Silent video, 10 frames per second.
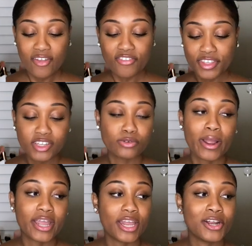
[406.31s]
this
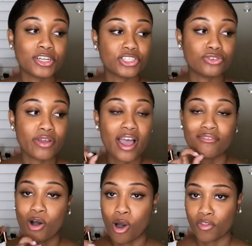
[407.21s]
right here to have
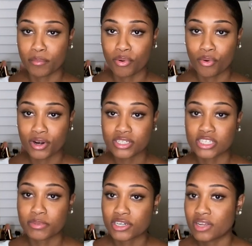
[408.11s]
all the ports,
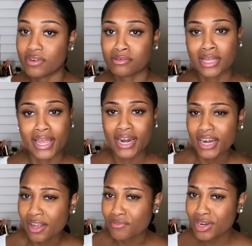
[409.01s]
especially if I was like
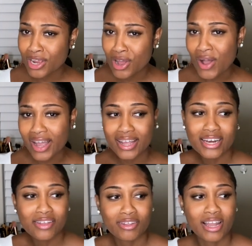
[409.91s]
editing a video. I couldn't
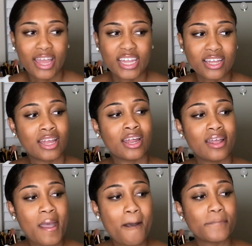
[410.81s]
even like
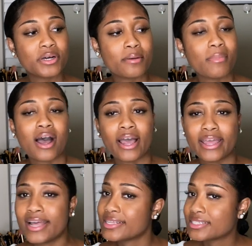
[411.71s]
put my
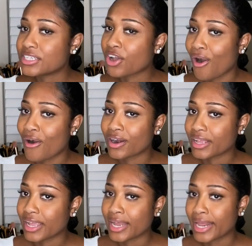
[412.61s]
SD card
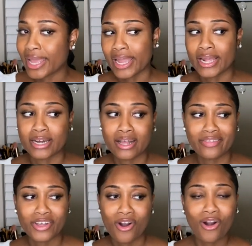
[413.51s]
in and
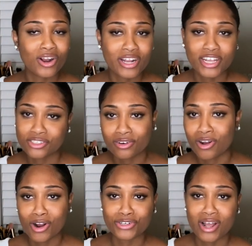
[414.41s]
the hard external
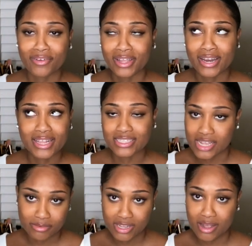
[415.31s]
hard drive in at the
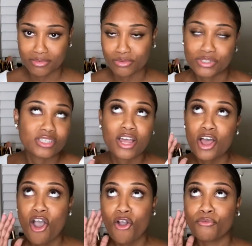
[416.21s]
same time. It was
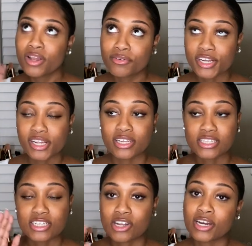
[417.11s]
really ridiculous
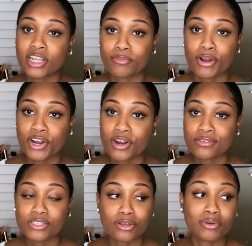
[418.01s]
and it started getting on my
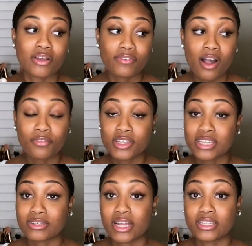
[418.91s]
nerves. So when I found this, I
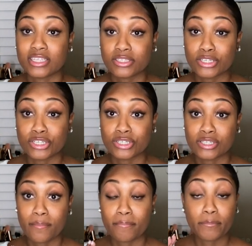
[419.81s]
was like, this is
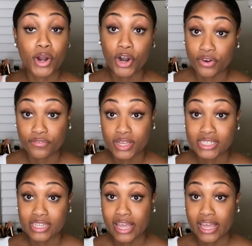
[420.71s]
perfect. It